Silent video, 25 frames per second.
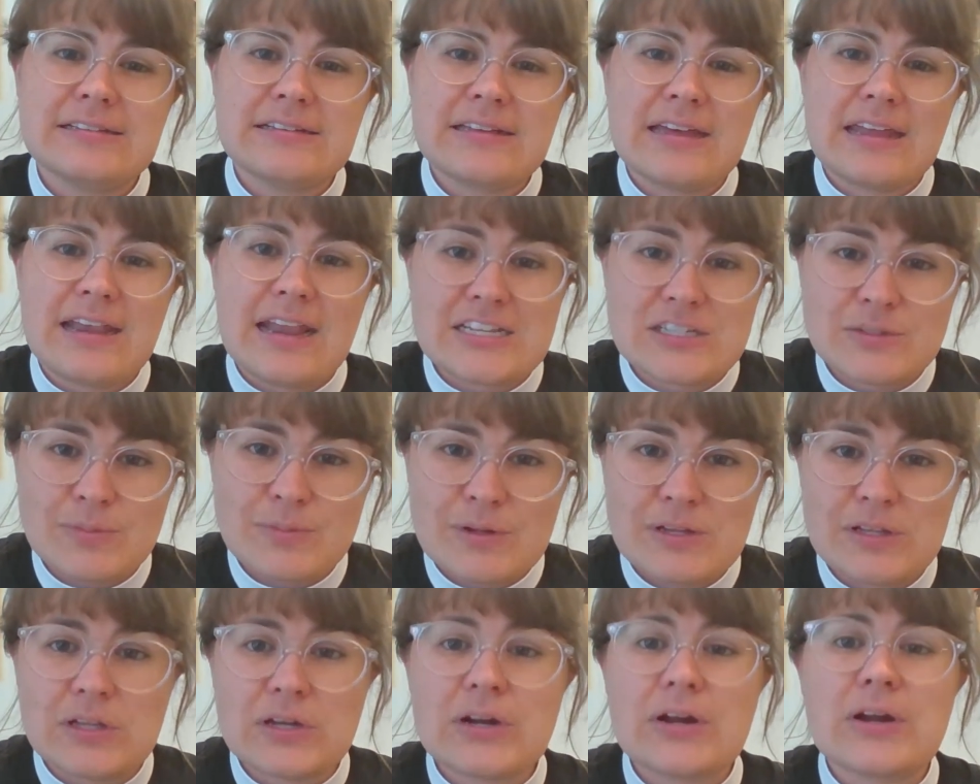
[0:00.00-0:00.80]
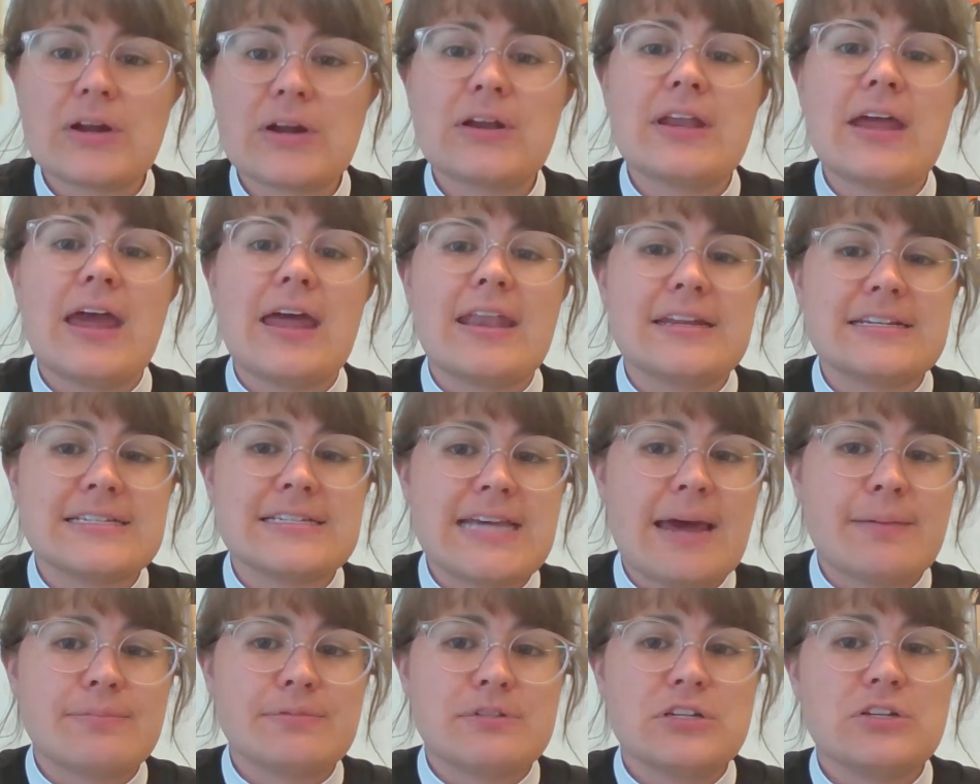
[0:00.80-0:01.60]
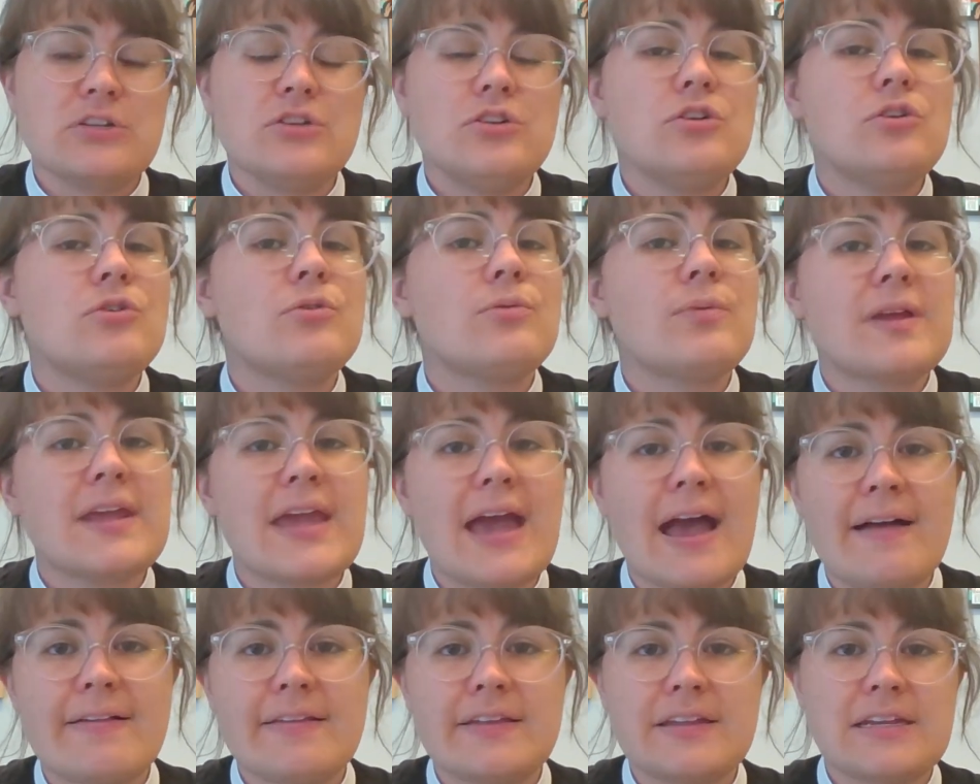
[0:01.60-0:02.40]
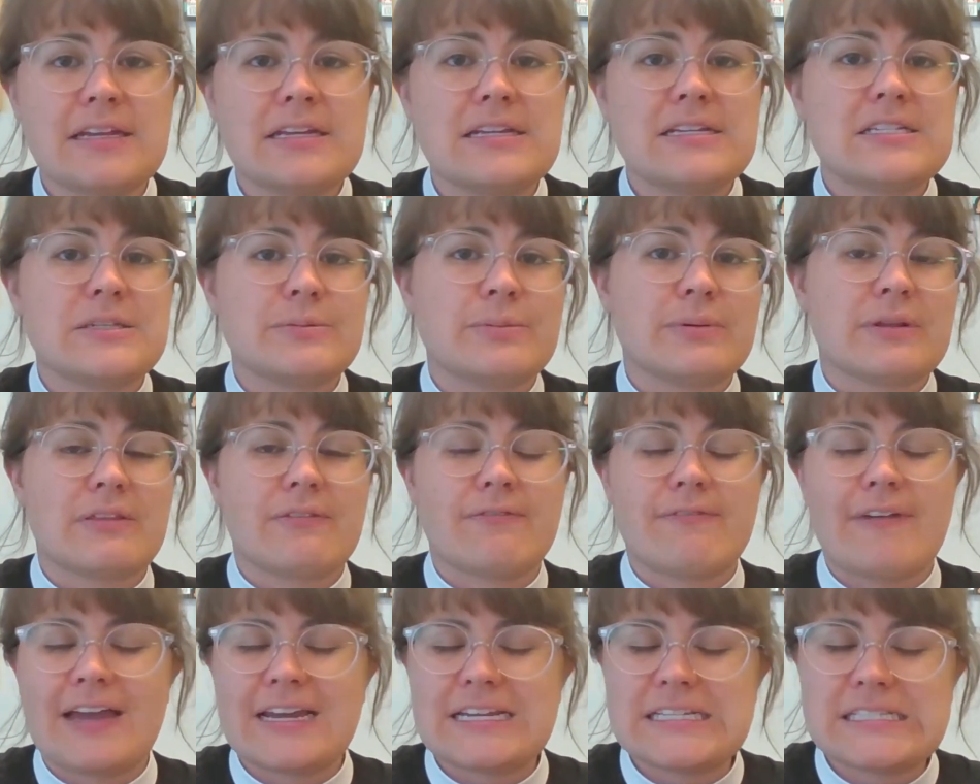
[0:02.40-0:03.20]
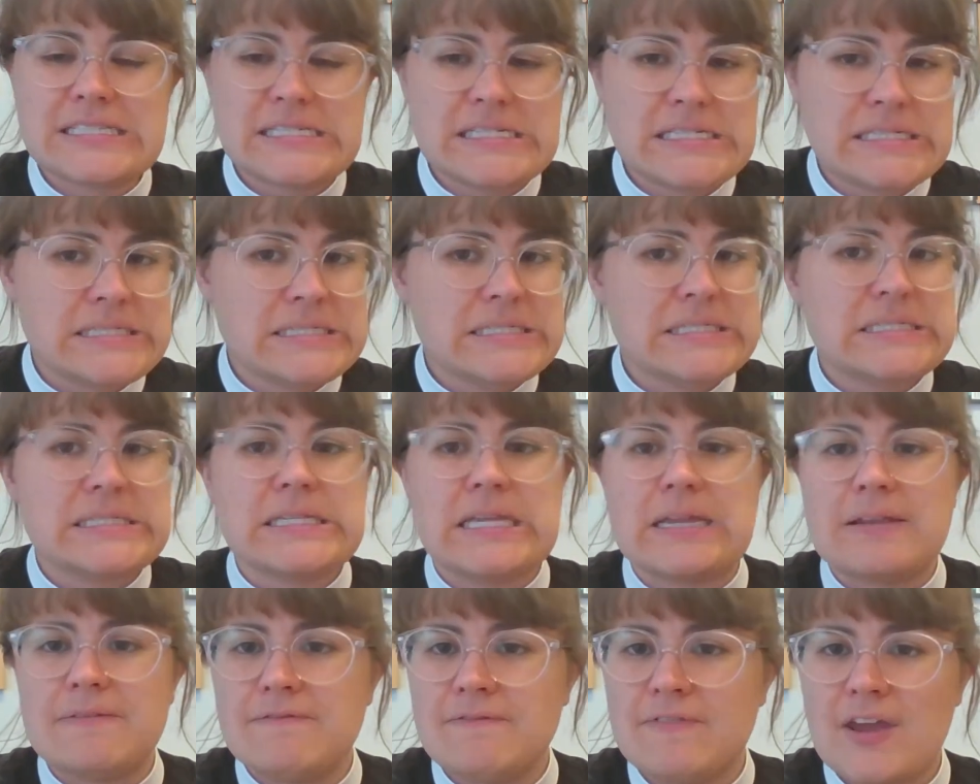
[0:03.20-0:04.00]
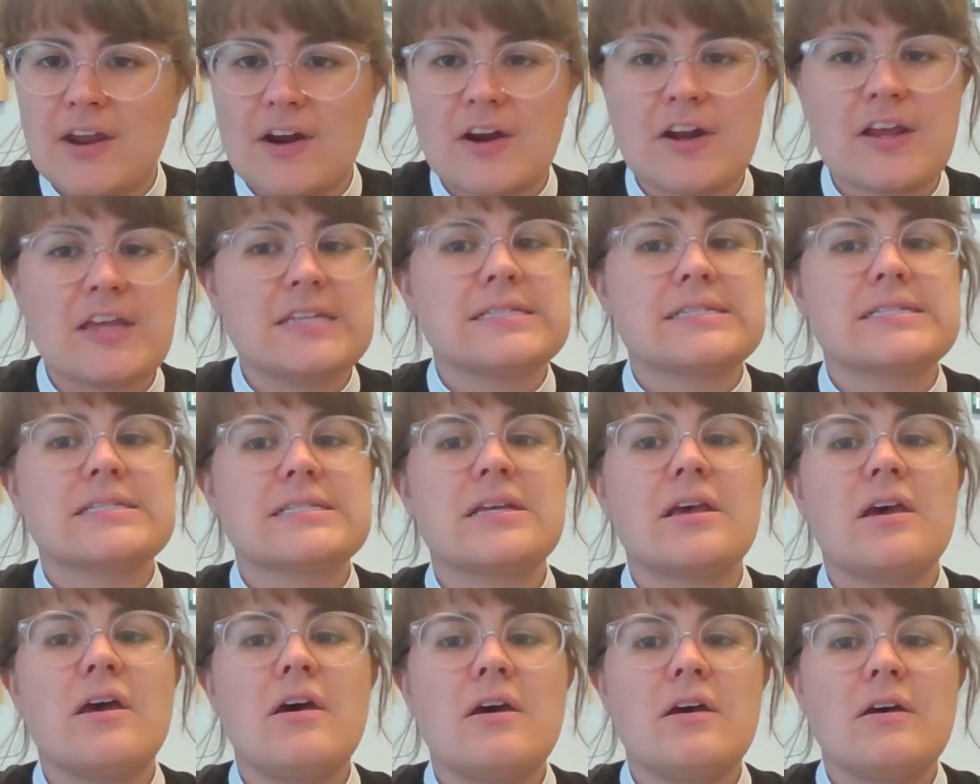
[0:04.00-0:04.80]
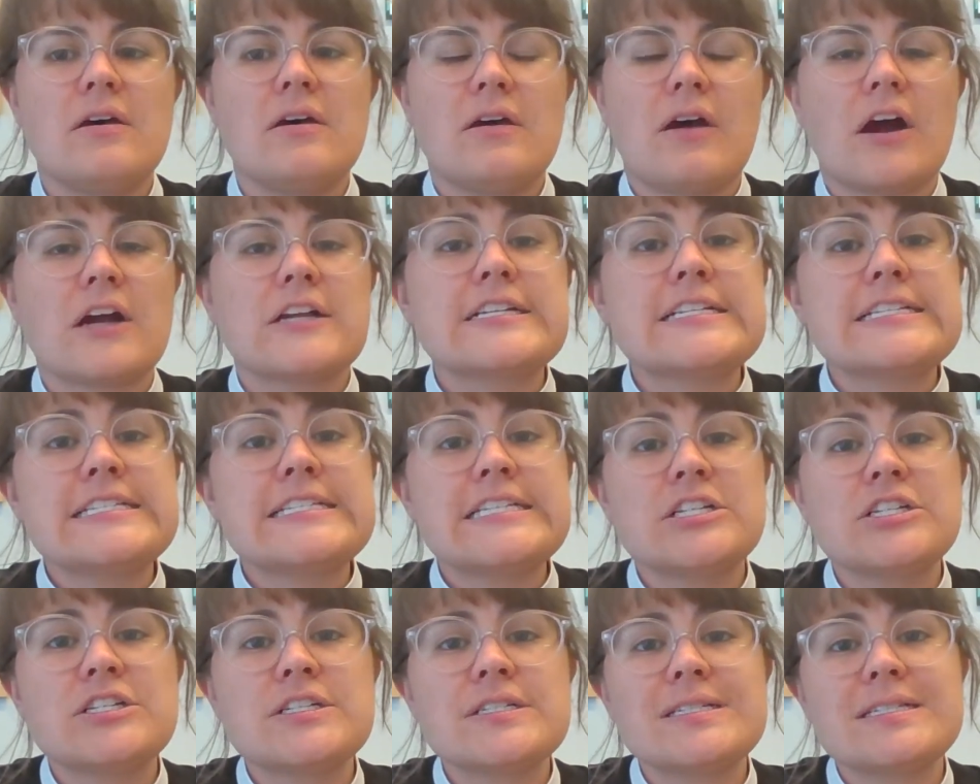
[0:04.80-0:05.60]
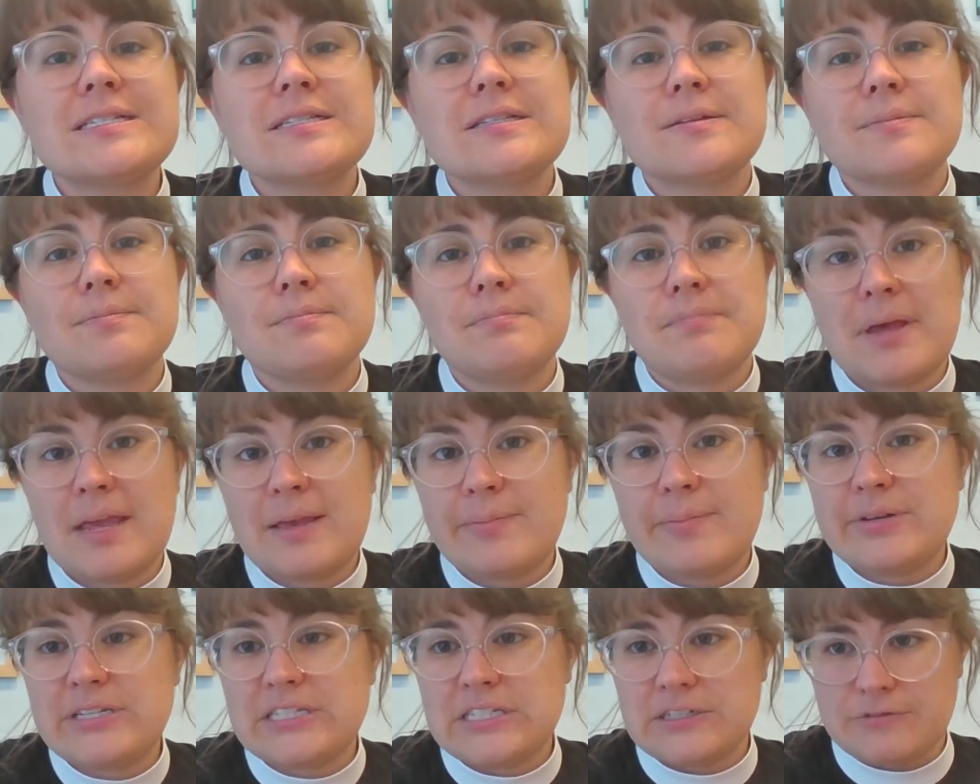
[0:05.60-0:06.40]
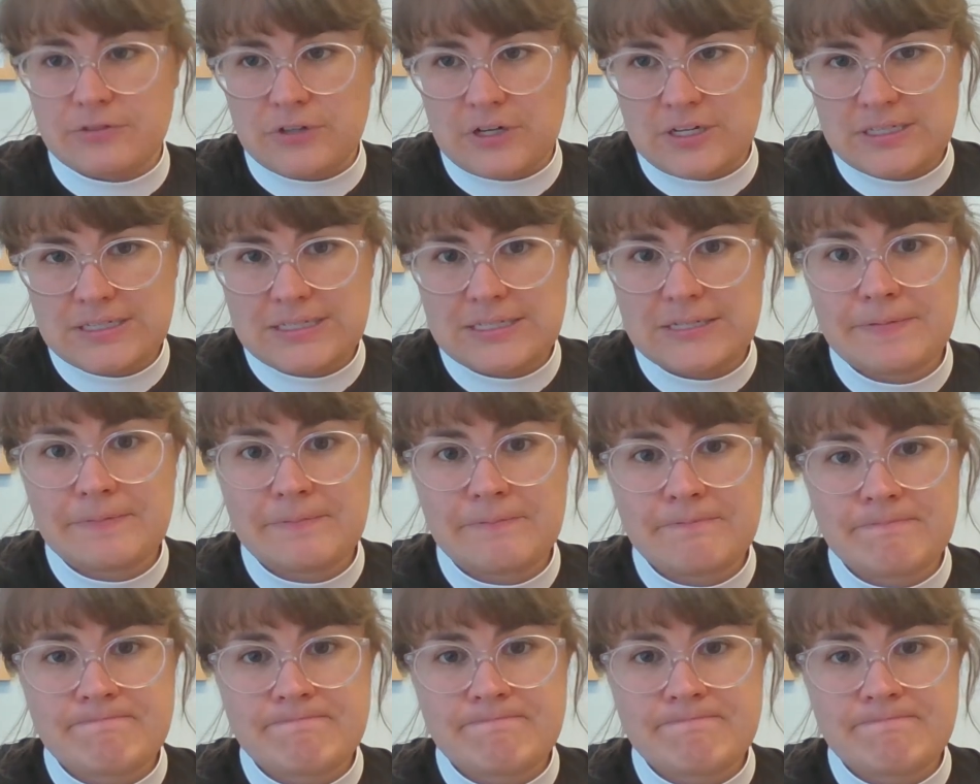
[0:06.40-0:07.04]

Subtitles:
And as we learn and adapt to new realities with vaccines and variants, our decisions may be different,